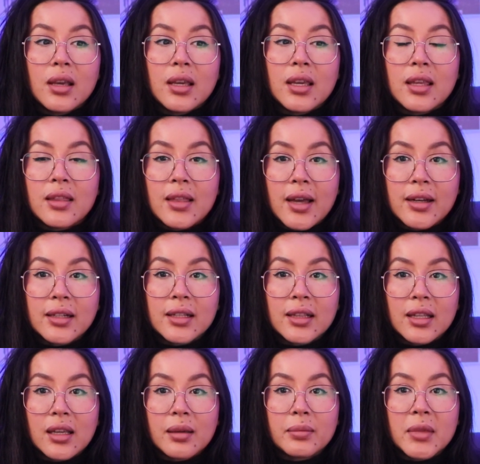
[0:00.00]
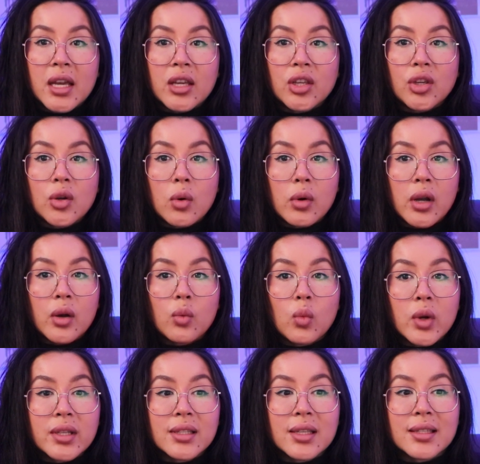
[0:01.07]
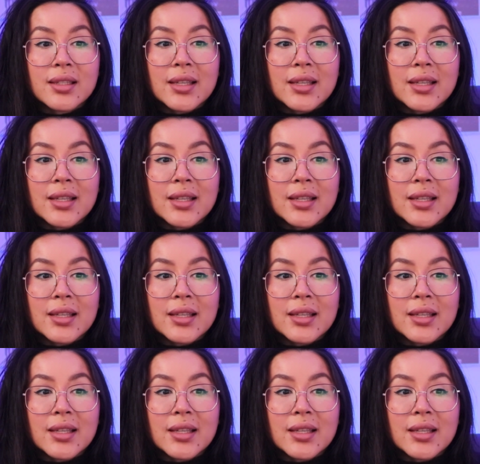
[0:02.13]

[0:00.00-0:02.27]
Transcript: He then claimed that yoga was